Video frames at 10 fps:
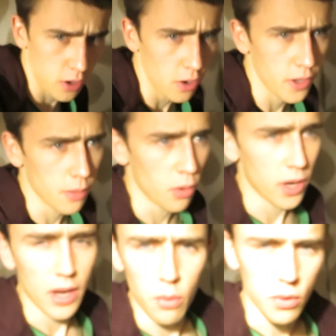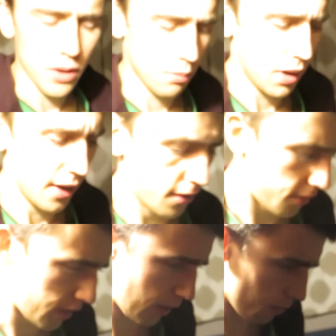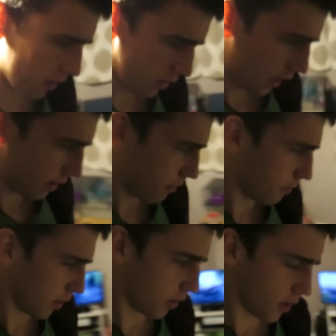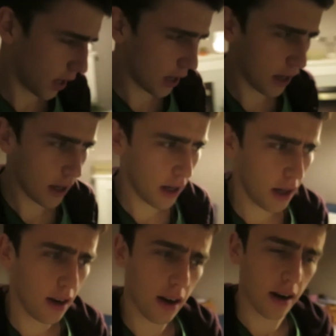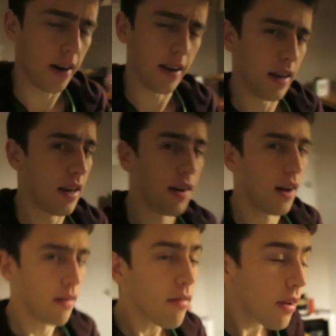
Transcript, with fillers: o'clock in the morning. I wasn't planning on staying up this late, but I have.